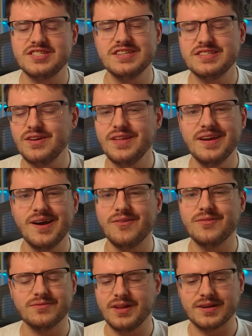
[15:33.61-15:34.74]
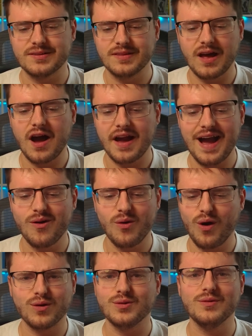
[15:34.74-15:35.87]
just so they don't like knock out
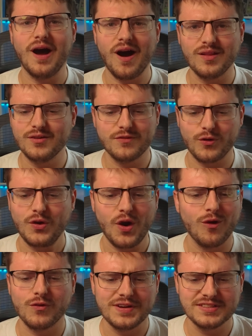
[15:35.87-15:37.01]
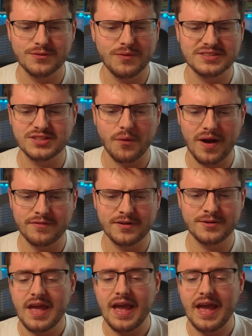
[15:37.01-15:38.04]
our Lunala for no reason whatsoever.